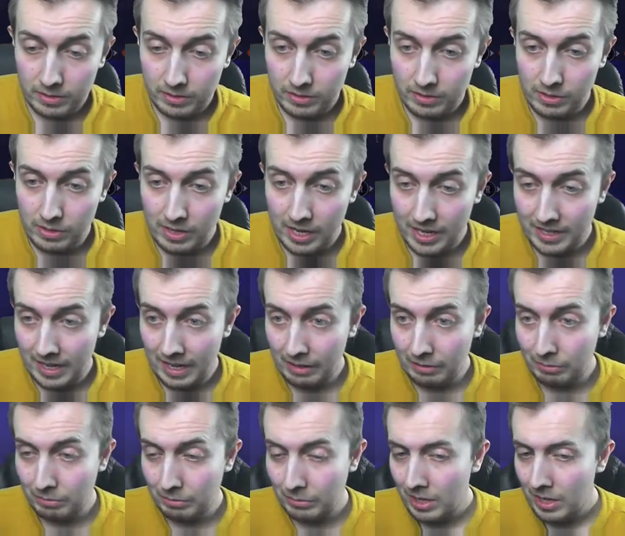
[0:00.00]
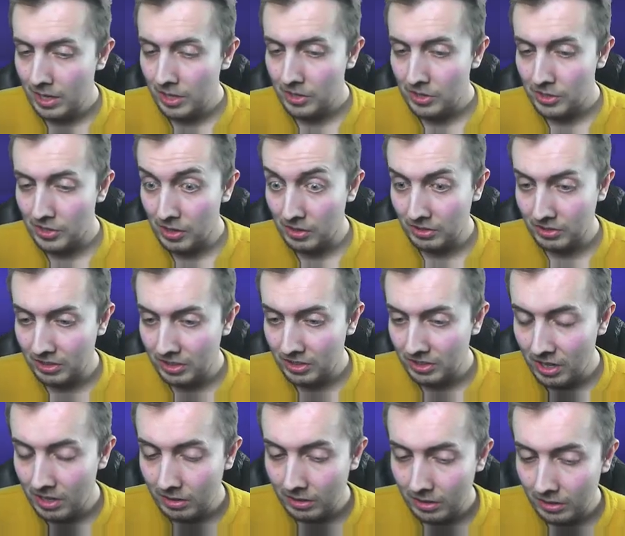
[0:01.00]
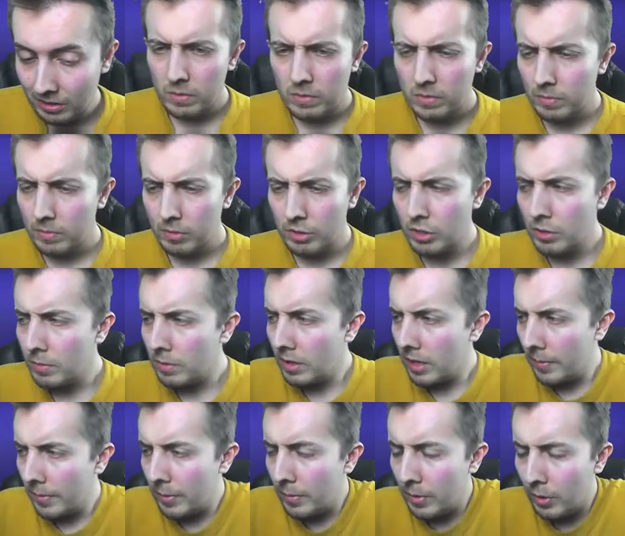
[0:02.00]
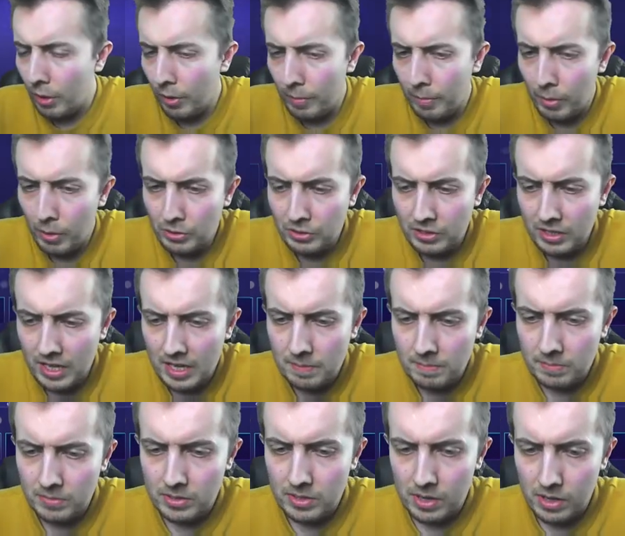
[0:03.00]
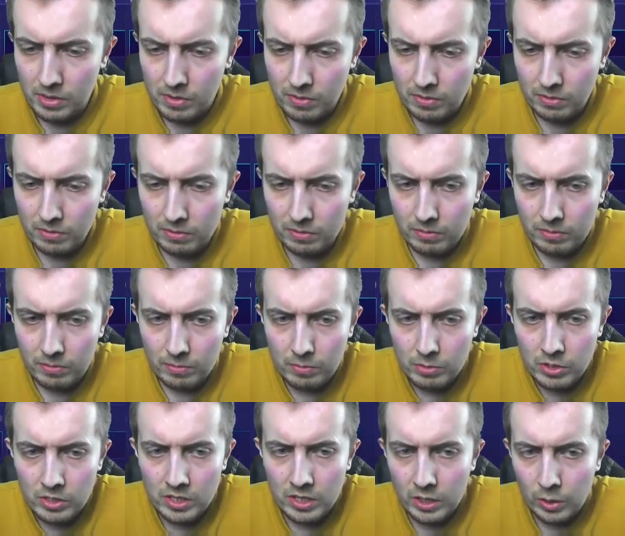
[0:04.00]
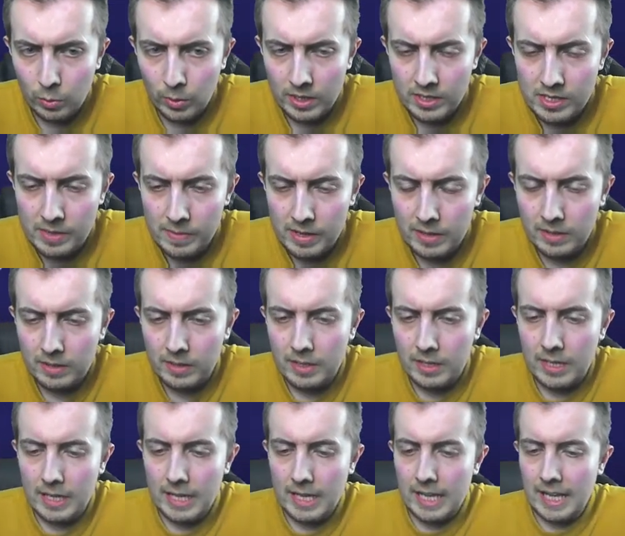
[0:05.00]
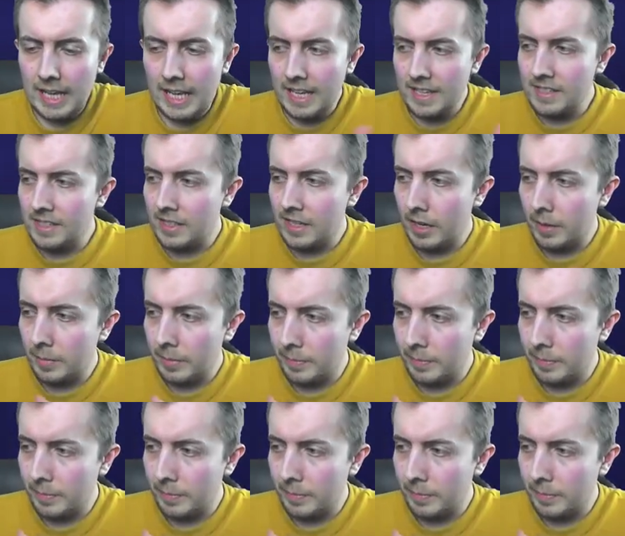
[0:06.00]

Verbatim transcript: Too late now. Socks the sock. We should. Be, I mean, we've got a boss team, so we're just gonna quick sim it. Easy dub.